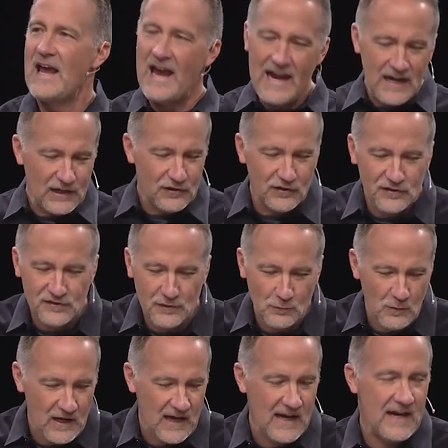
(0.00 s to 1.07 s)
Anchors
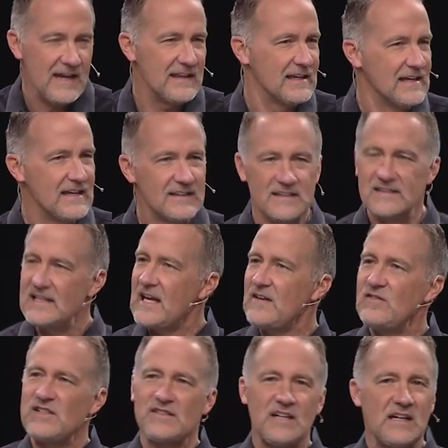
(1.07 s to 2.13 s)
aweigh, the
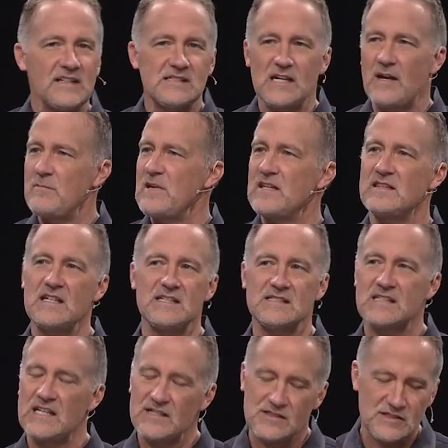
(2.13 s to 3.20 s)
Navy stands I mean, they
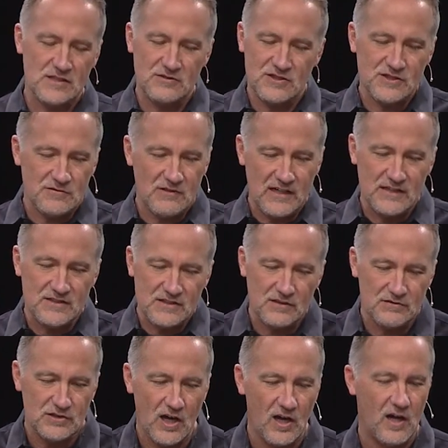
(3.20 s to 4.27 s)
stand so straight,
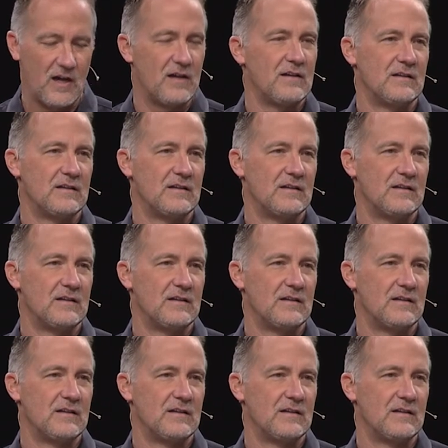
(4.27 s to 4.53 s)
so tall.